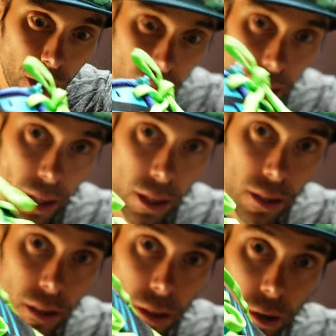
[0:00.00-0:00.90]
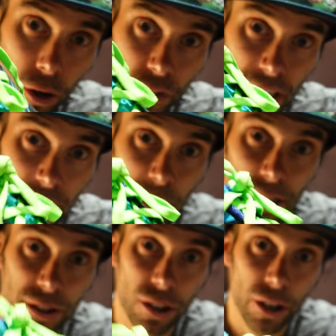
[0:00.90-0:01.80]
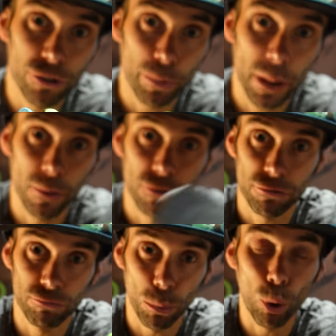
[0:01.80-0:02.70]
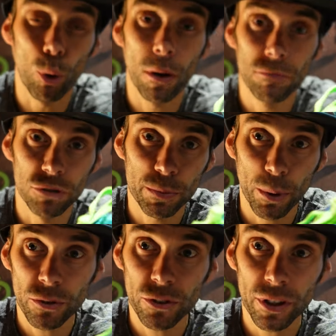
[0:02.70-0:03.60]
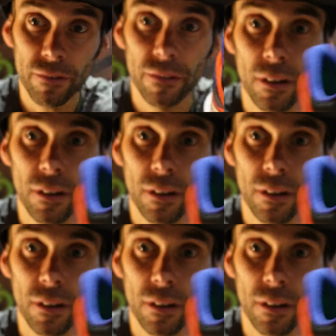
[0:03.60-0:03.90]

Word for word: uh, on the nippier side or a bit more, more responsive.